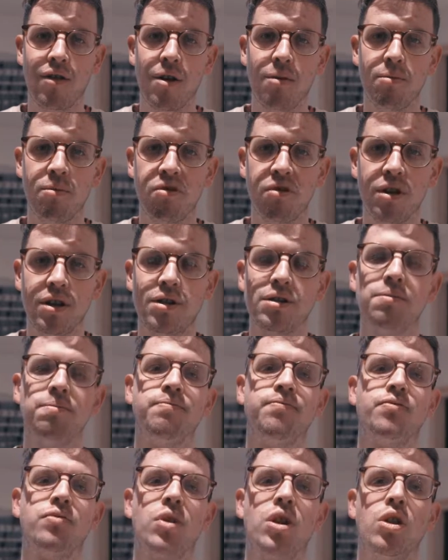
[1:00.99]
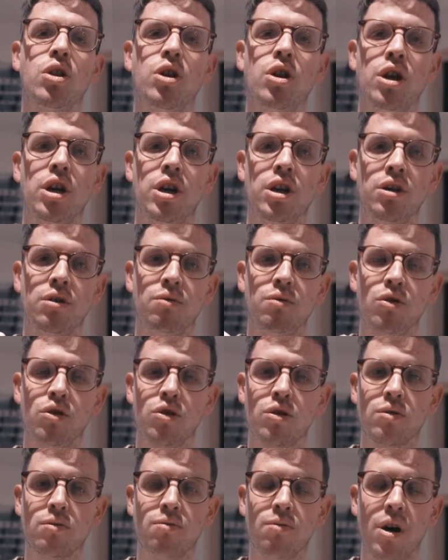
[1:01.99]
number is, the
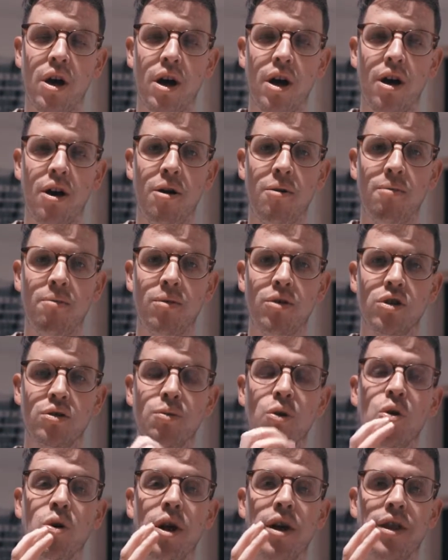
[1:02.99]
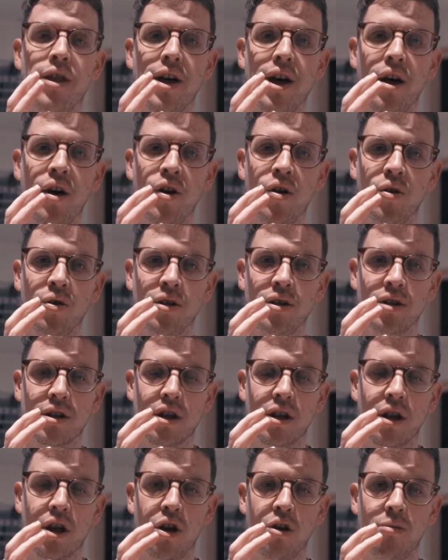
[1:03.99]
smaller that hole is
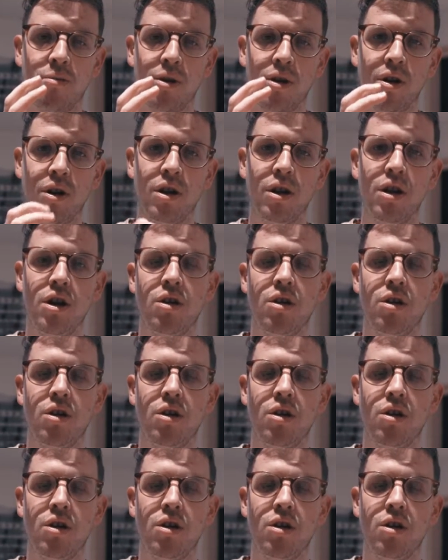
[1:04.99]
going to open,